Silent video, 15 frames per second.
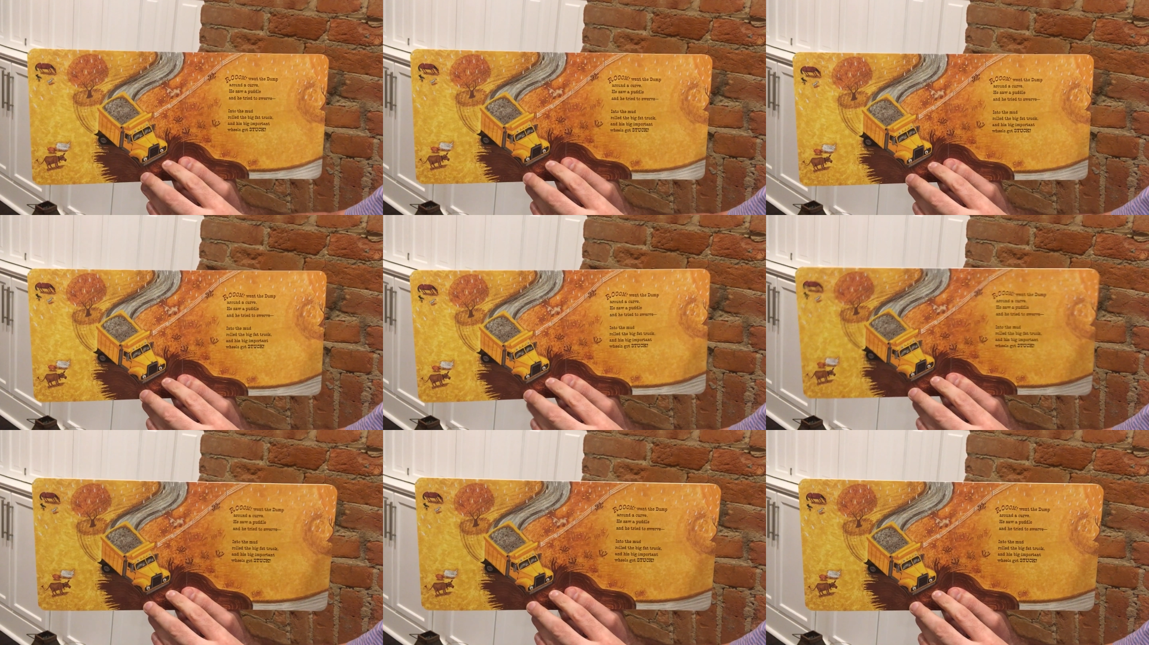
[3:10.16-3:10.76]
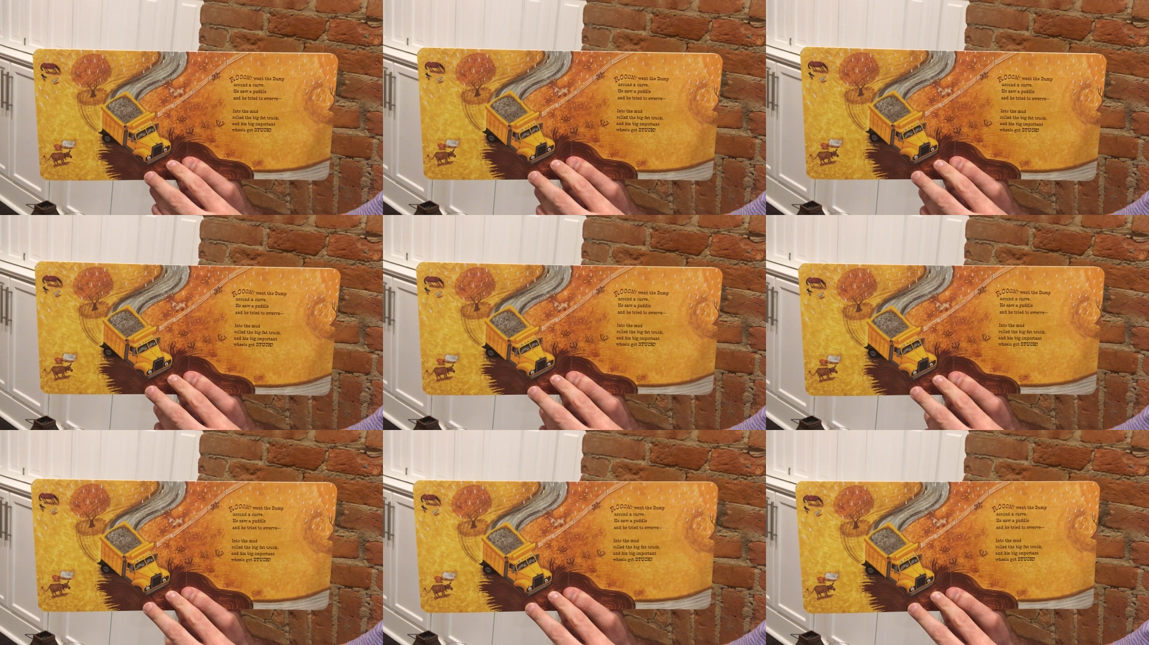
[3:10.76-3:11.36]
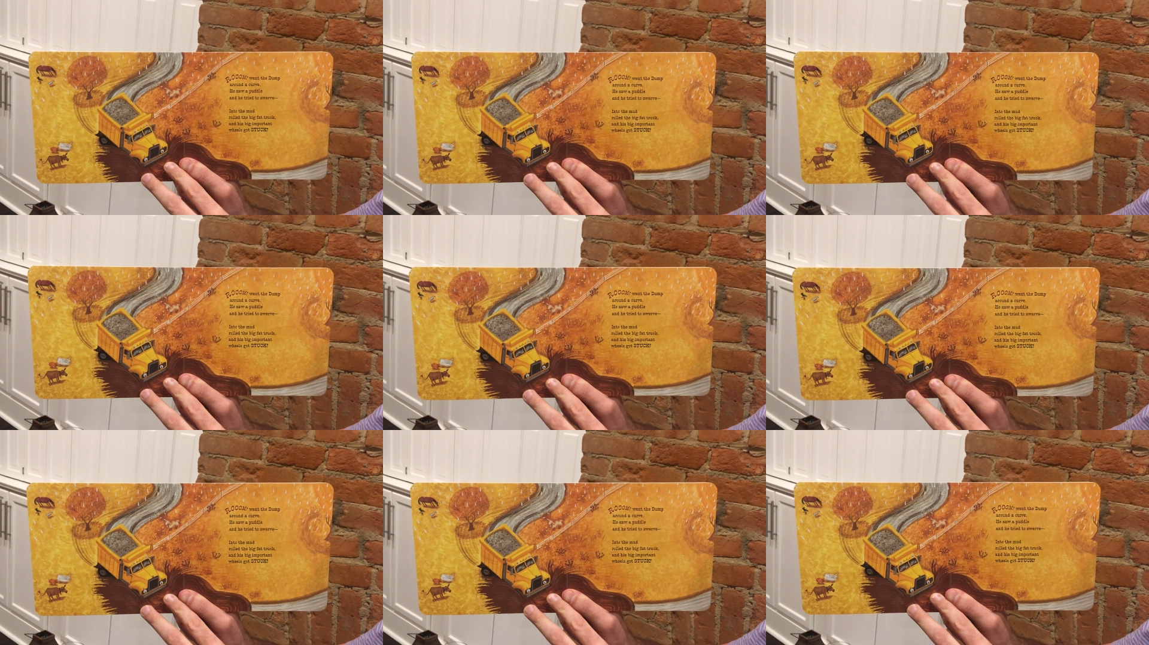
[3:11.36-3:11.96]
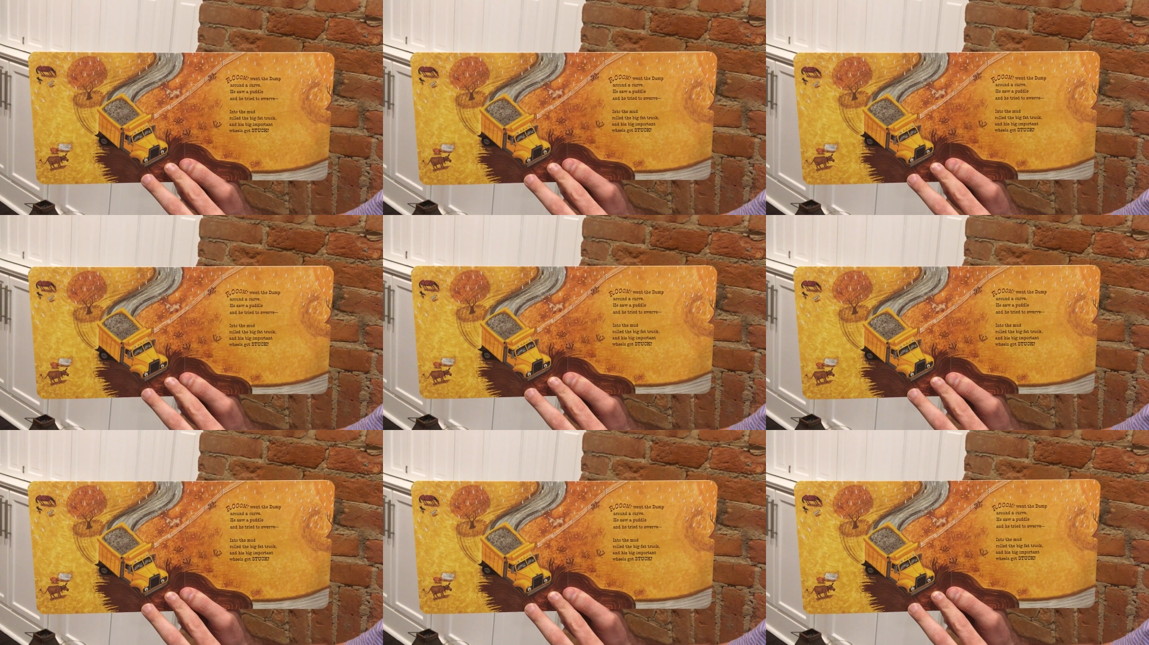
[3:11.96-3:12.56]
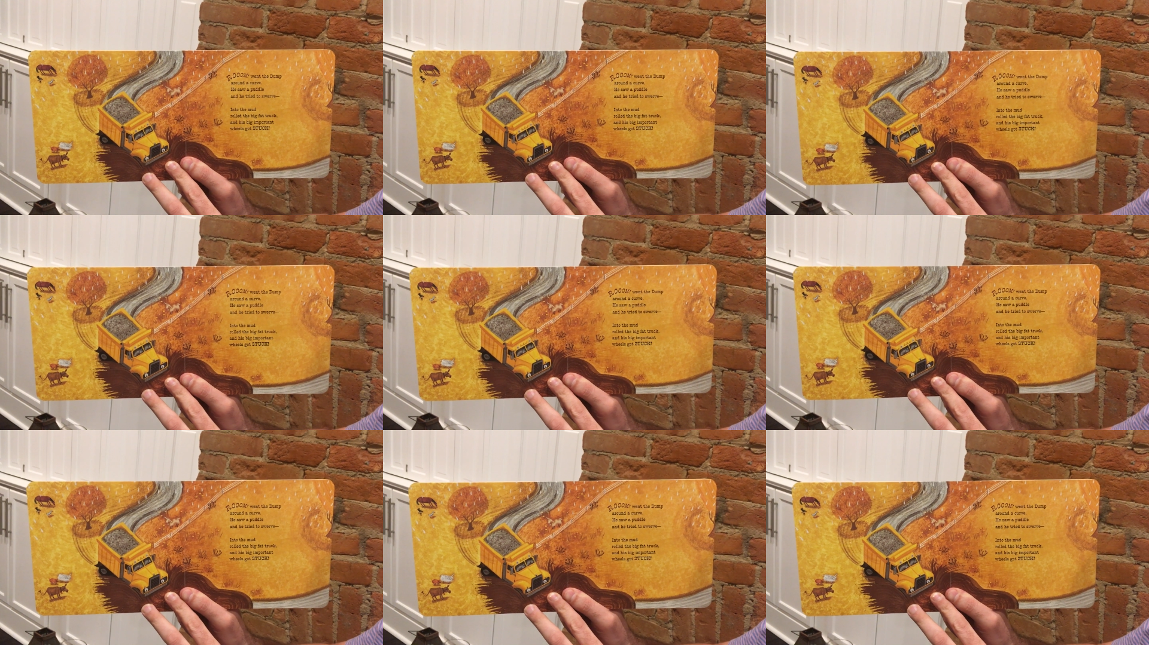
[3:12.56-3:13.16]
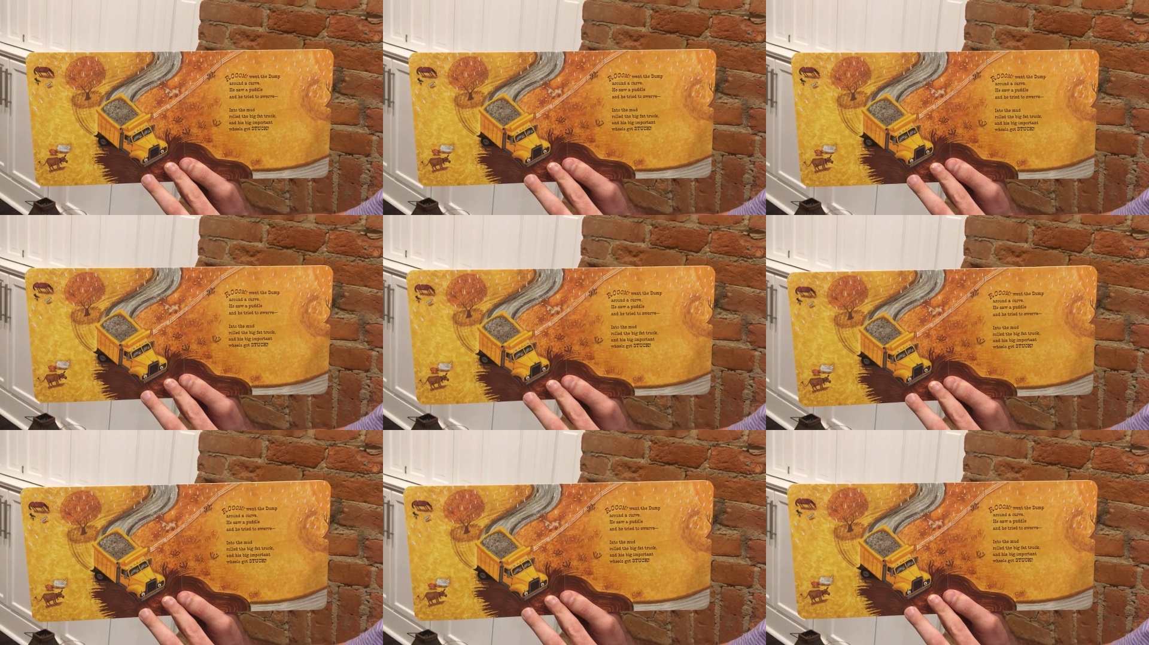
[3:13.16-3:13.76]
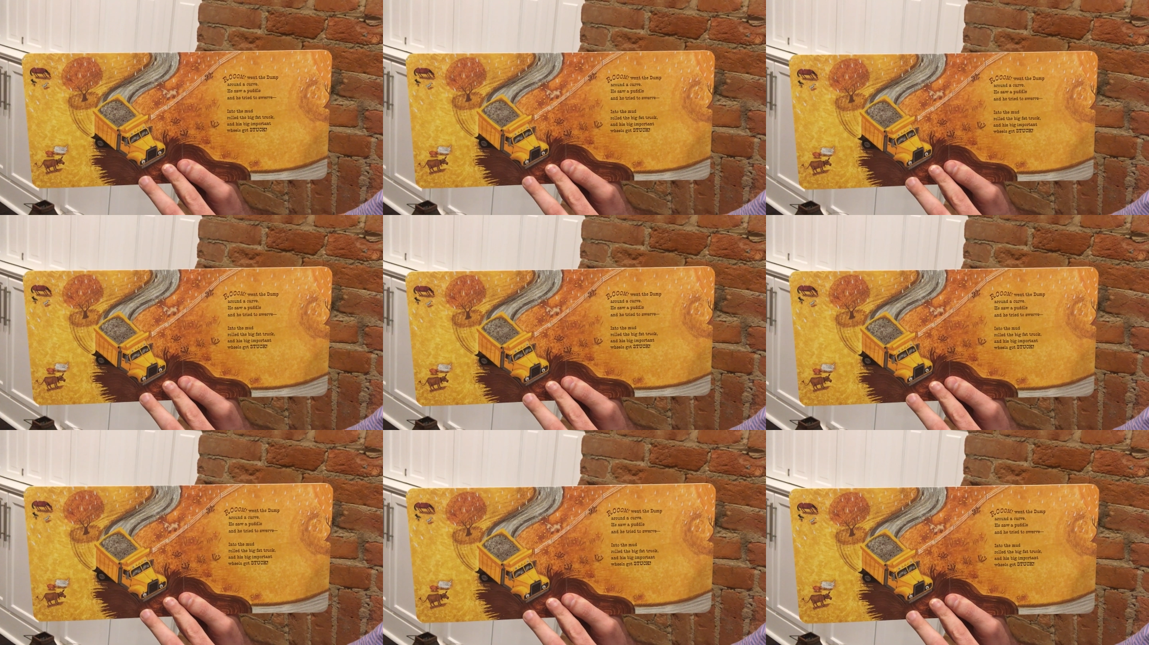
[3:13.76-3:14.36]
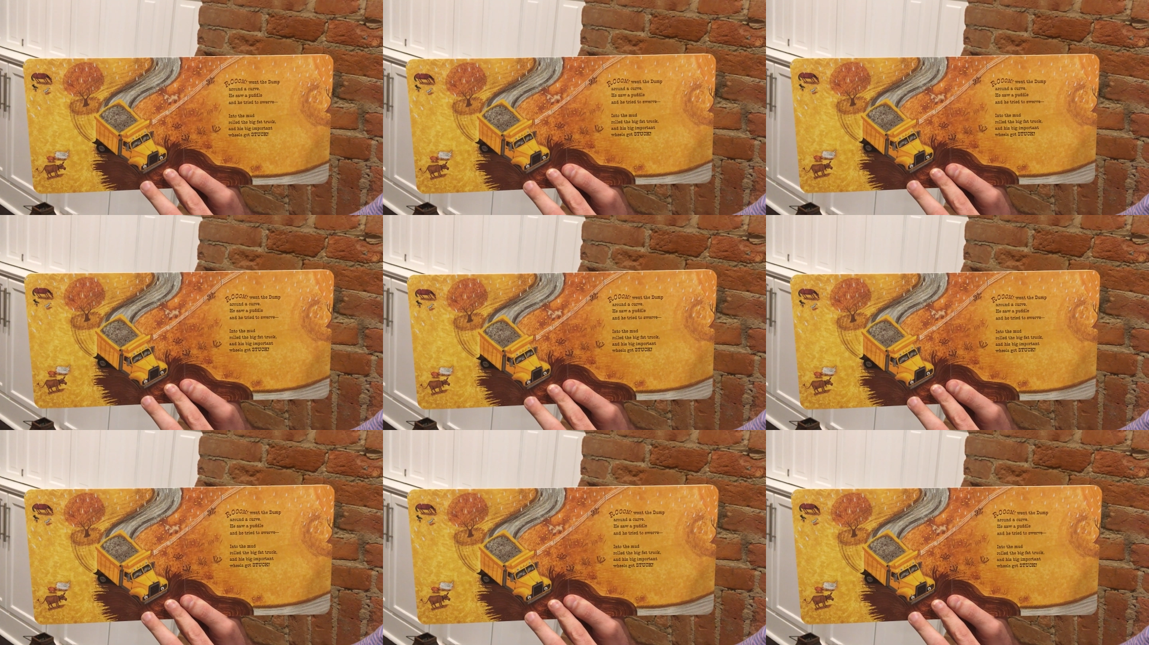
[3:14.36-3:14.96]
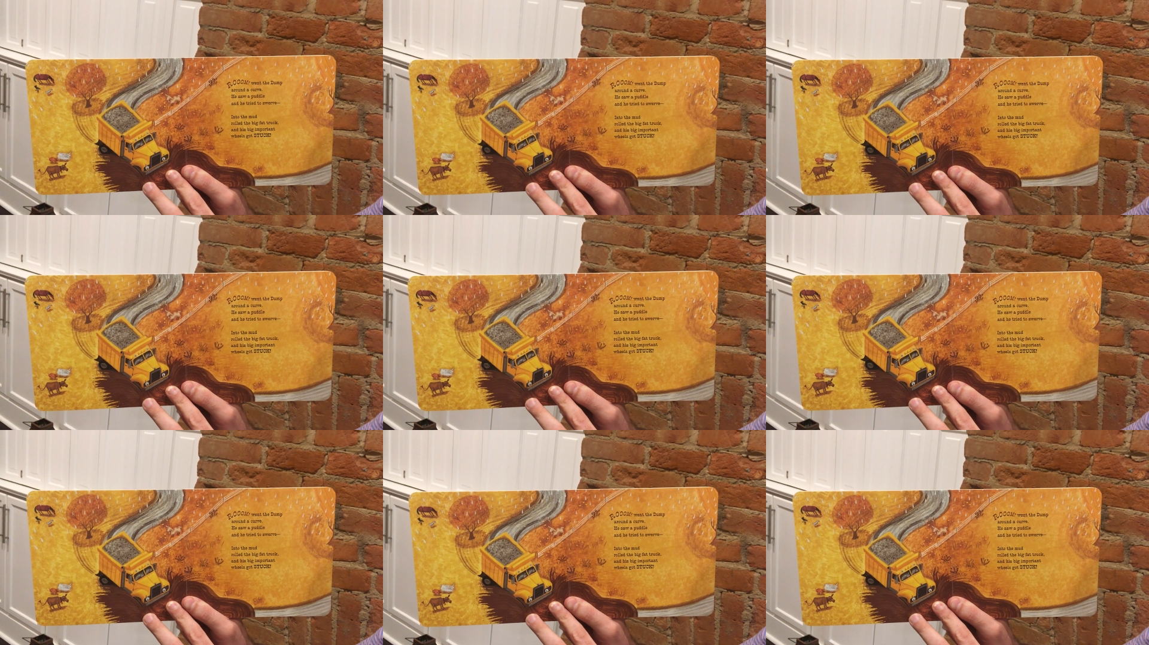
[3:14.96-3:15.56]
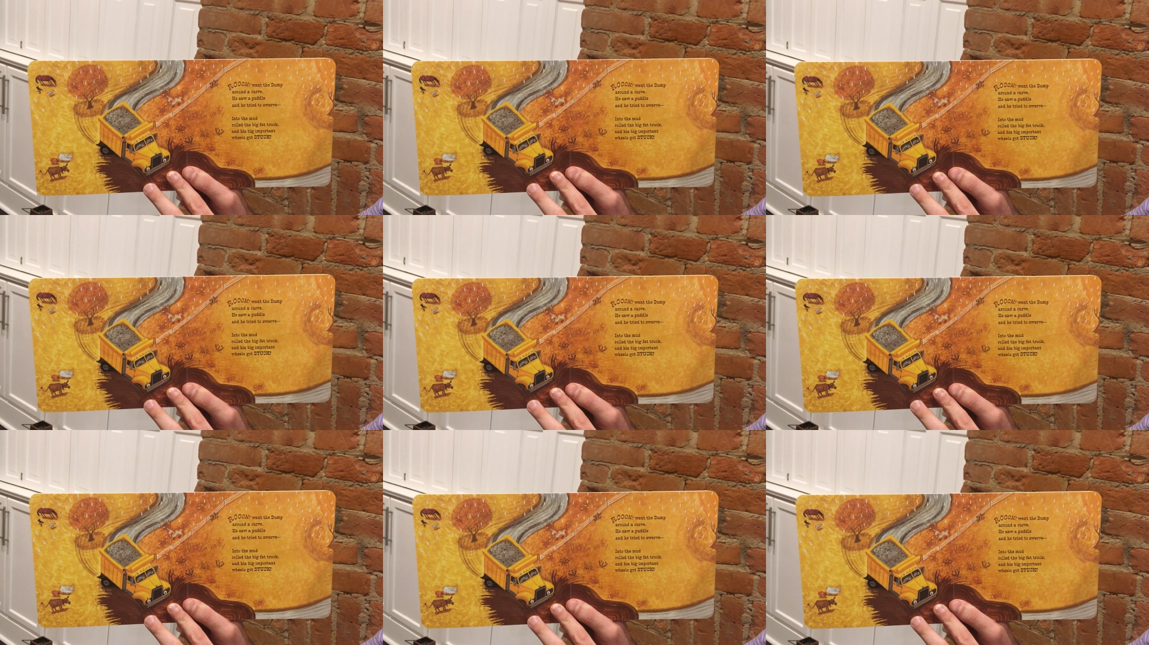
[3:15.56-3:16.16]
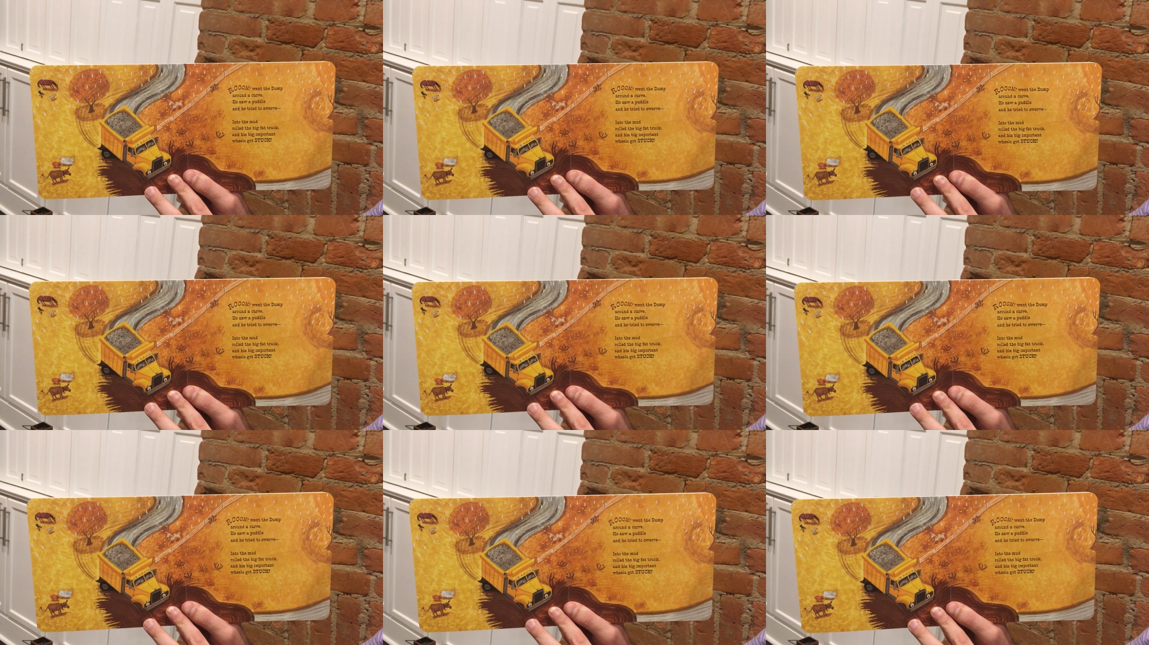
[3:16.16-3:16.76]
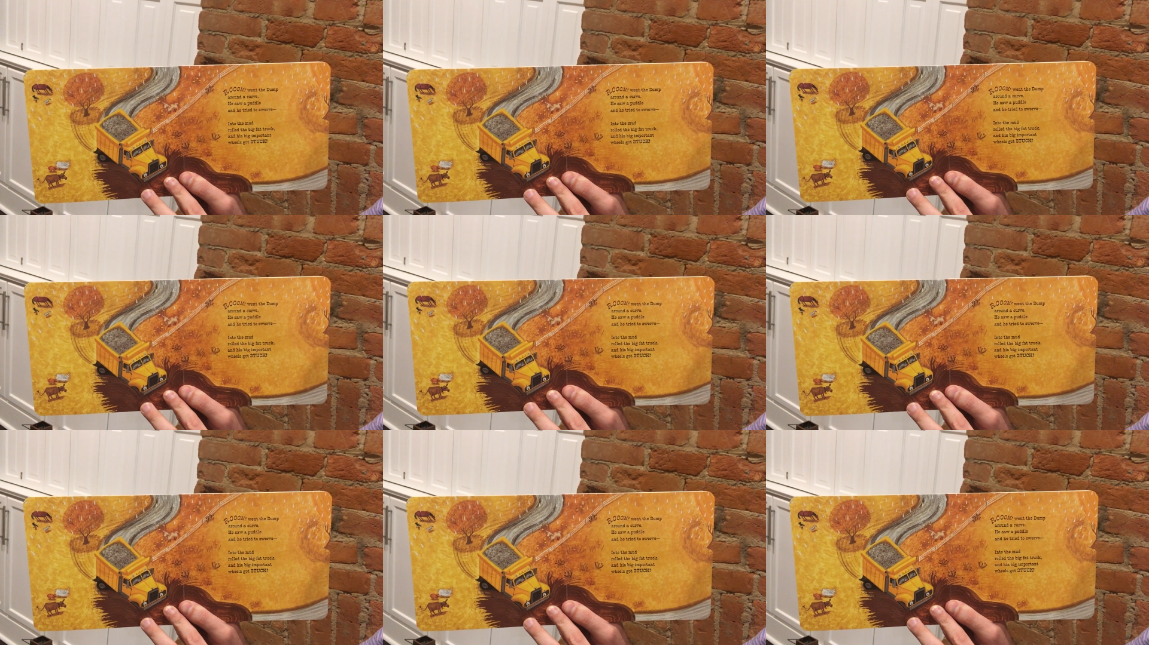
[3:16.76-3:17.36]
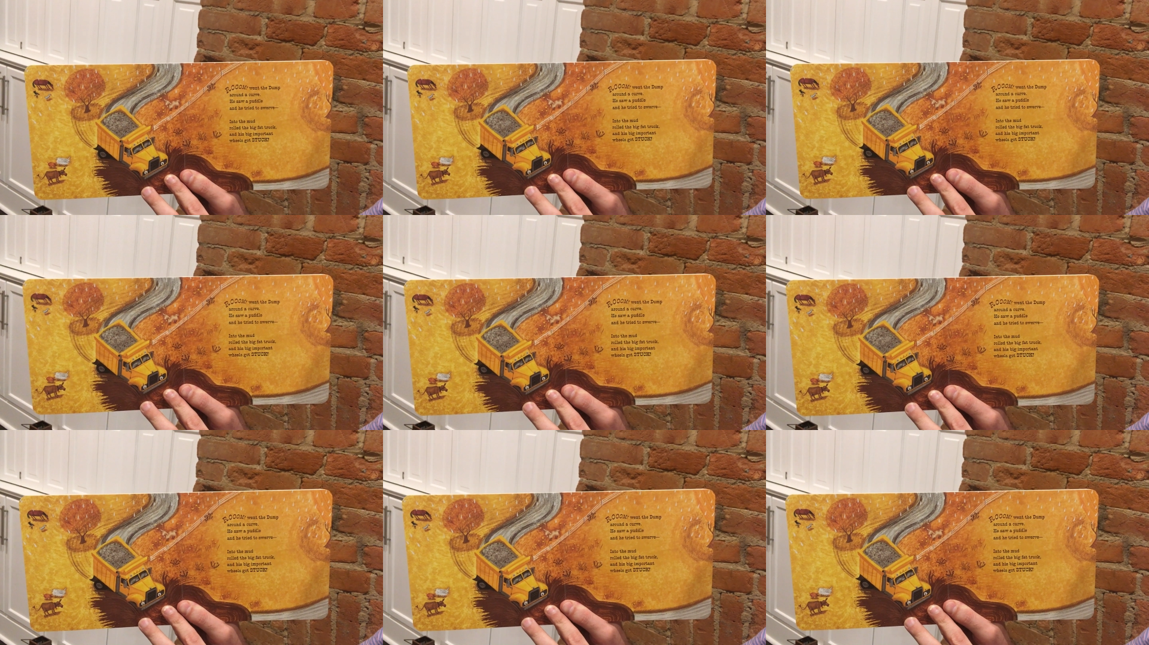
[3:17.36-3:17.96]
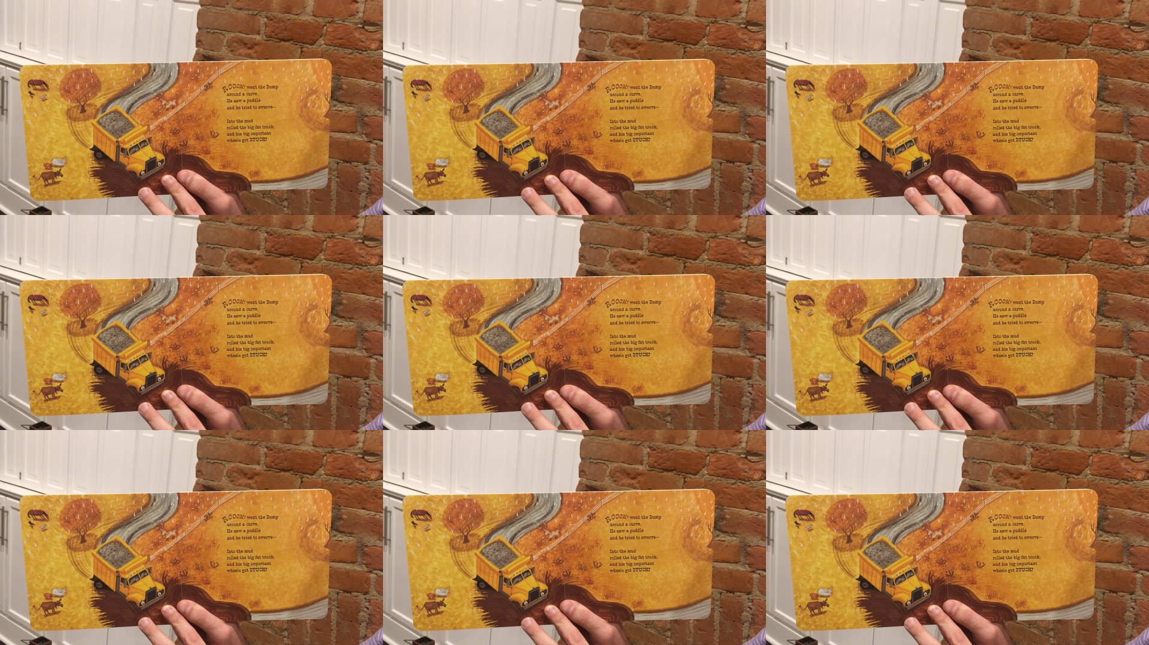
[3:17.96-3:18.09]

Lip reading: No face is visible, so there are no lips to read.